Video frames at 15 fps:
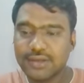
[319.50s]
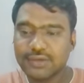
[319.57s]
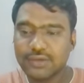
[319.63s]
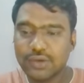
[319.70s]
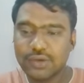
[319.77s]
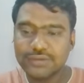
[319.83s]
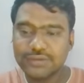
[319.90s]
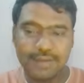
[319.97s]

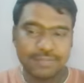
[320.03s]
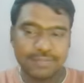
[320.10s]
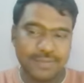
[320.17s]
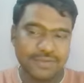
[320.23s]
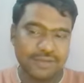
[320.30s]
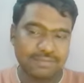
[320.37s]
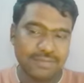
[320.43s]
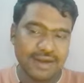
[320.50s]
So
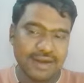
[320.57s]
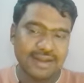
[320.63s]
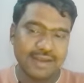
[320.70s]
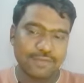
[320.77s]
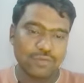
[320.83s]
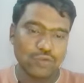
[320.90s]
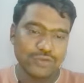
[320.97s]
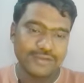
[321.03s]
sometimes it may
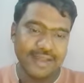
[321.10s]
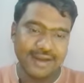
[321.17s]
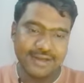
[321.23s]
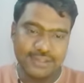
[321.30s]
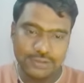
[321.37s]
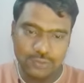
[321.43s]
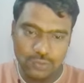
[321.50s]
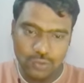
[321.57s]
take few
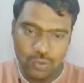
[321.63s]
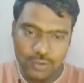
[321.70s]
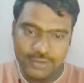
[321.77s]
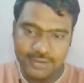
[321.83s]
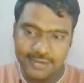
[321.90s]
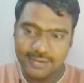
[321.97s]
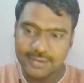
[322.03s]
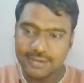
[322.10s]
seconds to load.
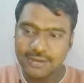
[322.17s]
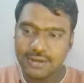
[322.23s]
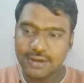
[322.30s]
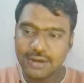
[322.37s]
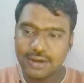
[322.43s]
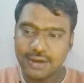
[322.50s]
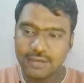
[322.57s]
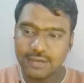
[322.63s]

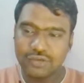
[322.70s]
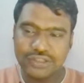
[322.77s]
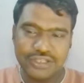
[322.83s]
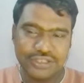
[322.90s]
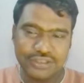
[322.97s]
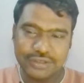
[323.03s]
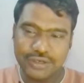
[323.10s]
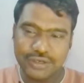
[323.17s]
We
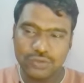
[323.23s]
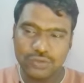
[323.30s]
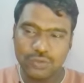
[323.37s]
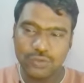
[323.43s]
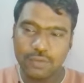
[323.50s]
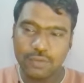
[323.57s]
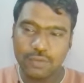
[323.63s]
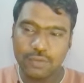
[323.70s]
just need
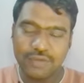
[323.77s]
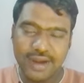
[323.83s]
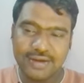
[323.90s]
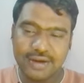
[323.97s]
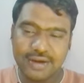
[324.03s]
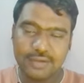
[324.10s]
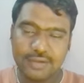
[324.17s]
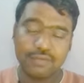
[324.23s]
to
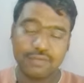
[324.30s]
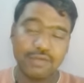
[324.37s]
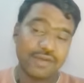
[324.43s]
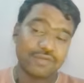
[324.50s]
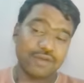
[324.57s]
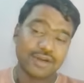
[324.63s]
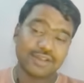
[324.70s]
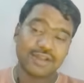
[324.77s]
wait
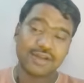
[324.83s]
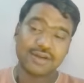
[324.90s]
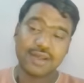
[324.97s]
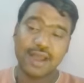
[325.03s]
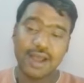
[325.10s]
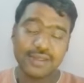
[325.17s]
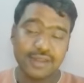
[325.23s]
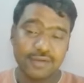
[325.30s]
for that.
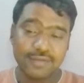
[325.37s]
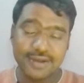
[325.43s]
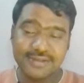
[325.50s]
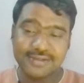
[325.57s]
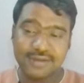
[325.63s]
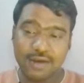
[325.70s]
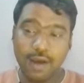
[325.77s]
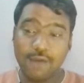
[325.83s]

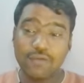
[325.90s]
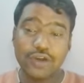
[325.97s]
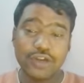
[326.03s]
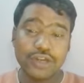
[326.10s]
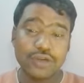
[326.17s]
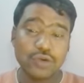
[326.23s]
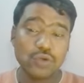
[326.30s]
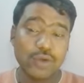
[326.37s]
Otherwise, we
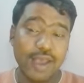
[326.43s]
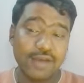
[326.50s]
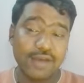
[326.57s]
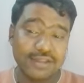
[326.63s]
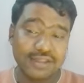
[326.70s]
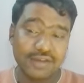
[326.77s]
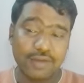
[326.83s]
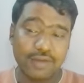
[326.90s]
need to do
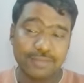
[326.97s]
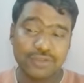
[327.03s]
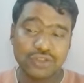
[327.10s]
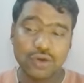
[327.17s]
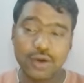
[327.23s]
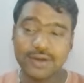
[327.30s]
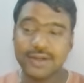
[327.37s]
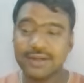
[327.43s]
everything from
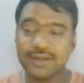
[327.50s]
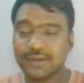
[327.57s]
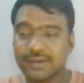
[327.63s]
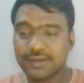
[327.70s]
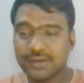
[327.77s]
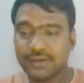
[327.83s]
starting.